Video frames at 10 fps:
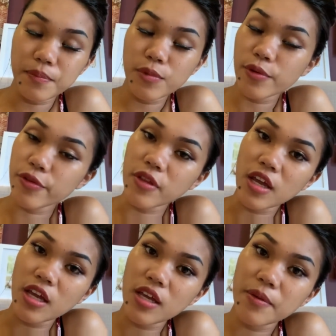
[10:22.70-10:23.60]

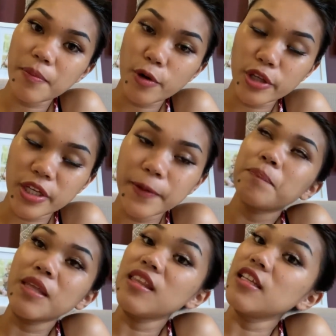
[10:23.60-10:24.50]
birthday party,
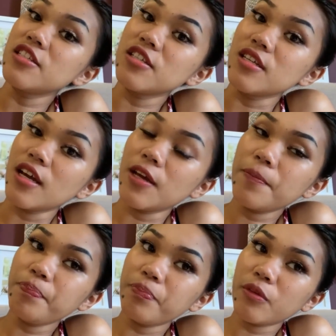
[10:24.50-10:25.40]
and then today
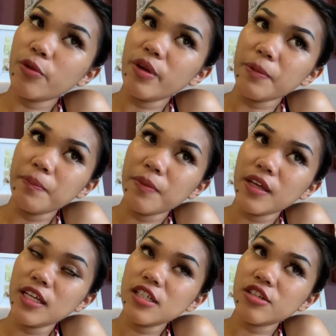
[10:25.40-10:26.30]
we are
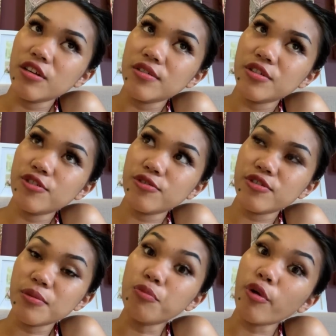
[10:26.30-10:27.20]
planning to go to
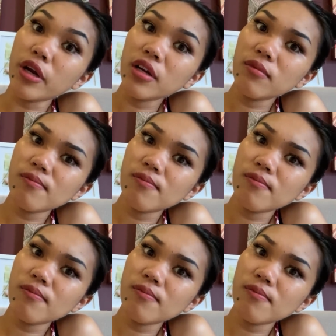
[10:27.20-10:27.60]
somewhere.